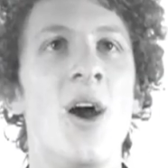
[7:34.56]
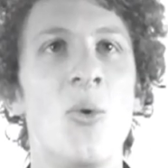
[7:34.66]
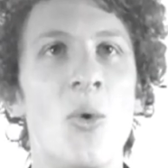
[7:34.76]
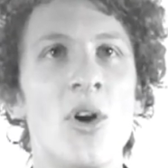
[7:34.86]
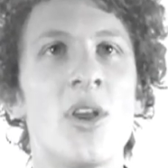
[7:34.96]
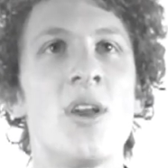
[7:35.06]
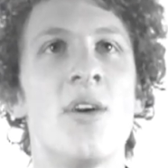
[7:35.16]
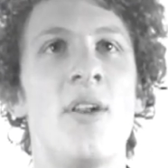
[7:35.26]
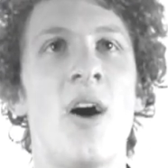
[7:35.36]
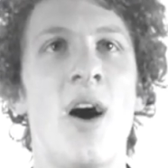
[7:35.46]
Working
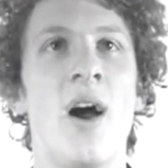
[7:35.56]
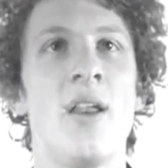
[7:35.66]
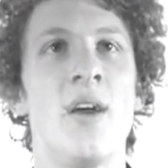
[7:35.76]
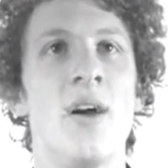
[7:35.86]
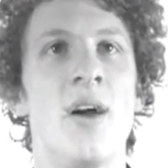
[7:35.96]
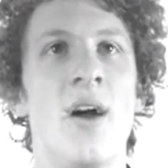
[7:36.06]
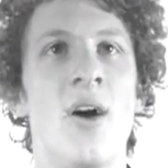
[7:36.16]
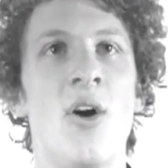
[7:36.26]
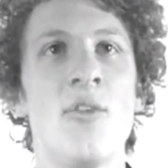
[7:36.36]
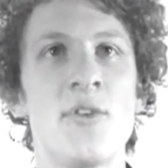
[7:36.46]
at height
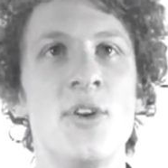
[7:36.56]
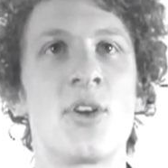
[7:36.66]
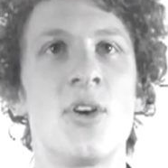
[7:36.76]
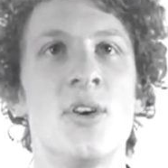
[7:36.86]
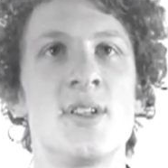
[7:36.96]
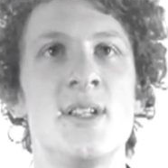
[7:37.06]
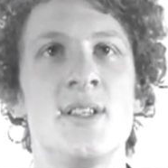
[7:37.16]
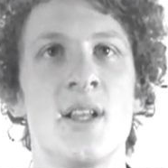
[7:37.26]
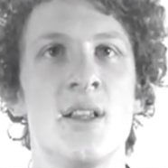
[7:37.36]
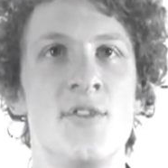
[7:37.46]
often occurs in
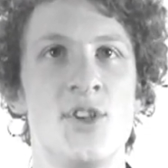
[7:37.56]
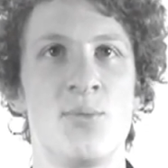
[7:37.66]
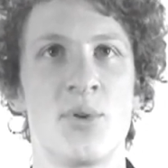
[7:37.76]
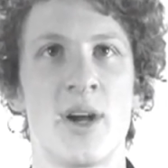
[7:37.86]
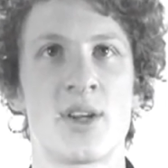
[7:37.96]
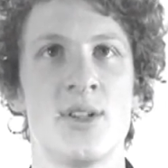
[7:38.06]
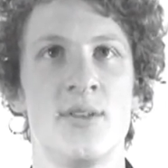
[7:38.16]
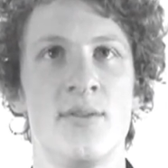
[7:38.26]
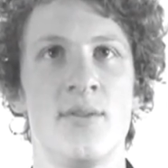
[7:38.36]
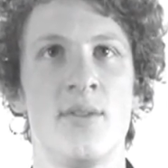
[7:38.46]
television production.
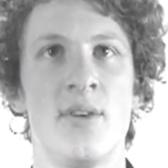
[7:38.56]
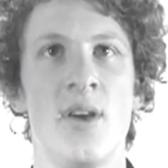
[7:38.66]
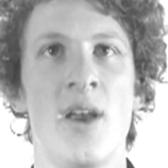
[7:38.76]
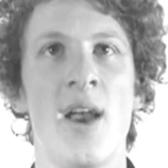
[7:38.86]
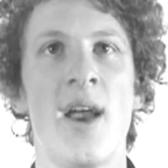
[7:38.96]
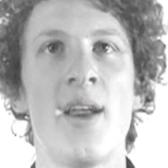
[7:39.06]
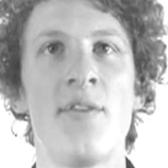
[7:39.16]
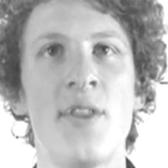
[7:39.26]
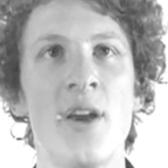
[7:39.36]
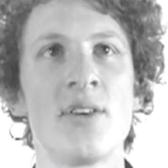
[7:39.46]

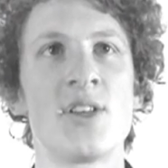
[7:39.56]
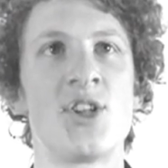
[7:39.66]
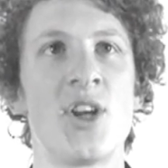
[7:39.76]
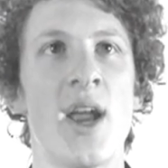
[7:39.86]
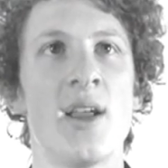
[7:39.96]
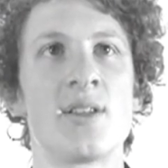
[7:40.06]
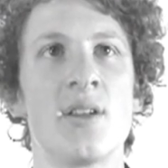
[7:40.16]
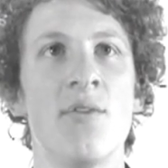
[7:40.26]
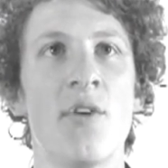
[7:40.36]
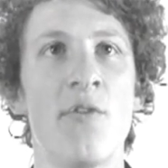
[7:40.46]
If there is a chance
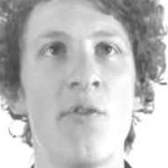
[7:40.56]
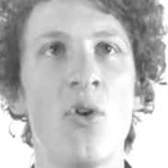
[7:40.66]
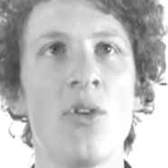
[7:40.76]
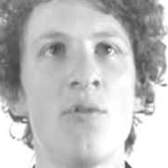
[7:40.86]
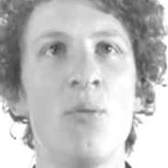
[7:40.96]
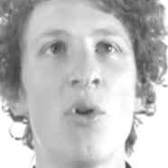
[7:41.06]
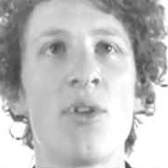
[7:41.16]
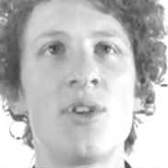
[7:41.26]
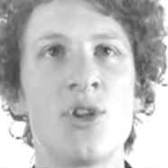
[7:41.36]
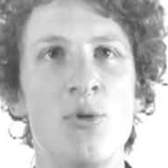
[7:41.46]
of a fall of more
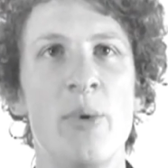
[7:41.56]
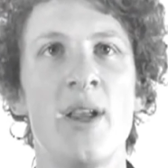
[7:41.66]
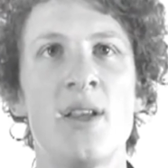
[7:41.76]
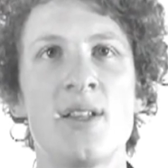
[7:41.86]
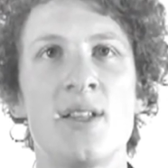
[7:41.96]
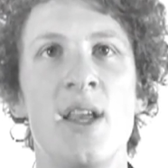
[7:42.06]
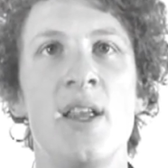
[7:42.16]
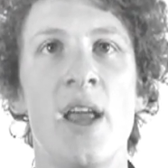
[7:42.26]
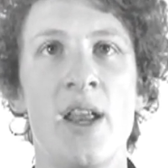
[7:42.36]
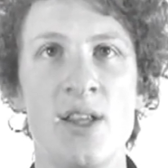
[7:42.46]
than 2 metres
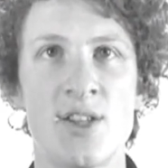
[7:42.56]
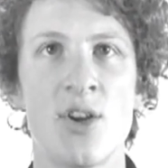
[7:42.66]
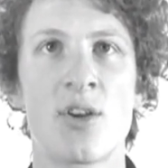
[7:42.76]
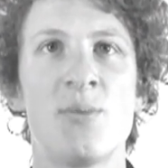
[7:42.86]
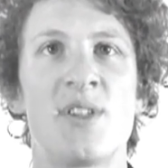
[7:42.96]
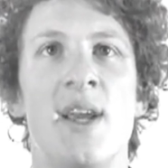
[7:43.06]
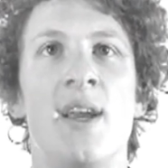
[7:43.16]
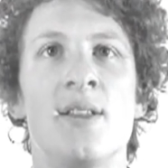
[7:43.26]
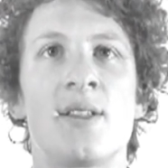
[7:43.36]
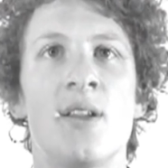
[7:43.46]
in any
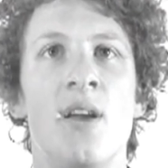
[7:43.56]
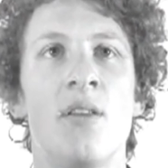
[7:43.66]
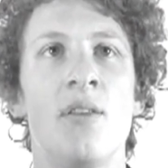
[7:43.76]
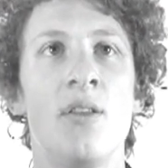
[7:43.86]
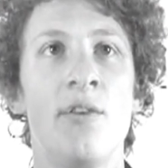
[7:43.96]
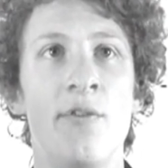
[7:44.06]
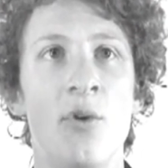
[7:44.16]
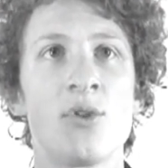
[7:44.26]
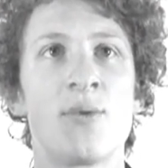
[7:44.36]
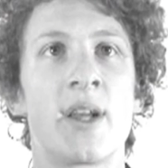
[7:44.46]
circumstance, then the
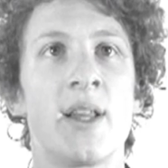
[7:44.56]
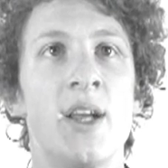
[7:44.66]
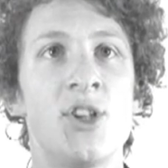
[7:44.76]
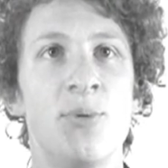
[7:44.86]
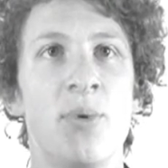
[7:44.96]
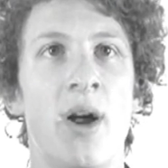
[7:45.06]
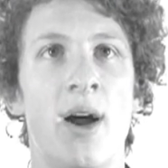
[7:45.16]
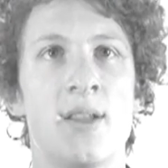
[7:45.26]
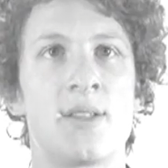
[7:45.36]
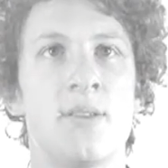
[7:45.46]
falls regulation
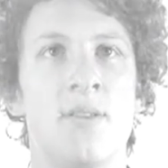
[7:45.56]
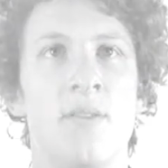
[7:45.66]
applies.